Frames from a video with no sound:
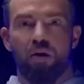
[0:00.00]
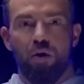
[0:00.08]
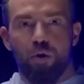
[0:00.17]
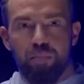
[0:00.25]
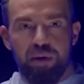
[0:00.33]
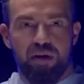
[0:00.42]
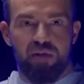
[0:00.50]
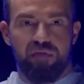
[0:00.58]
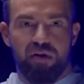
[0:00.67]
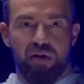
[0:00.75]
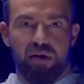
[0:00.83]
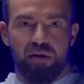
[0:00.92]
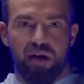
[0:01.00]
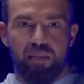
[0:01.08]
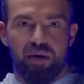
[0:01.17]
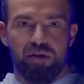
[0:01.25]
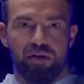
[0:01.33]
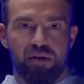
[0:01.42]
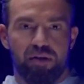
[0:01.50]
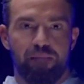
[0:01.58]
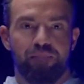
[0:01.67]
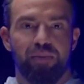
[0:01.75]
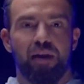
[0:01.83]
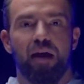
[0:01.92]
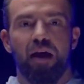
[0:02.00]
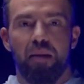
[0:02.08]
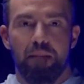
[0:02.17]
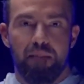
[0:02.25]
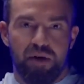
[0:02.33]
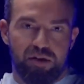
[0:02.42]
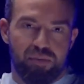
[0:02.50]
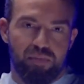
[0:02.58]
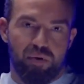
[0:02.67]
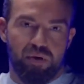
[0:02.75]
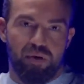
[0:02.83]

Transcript: opening the vertical dimension and much more.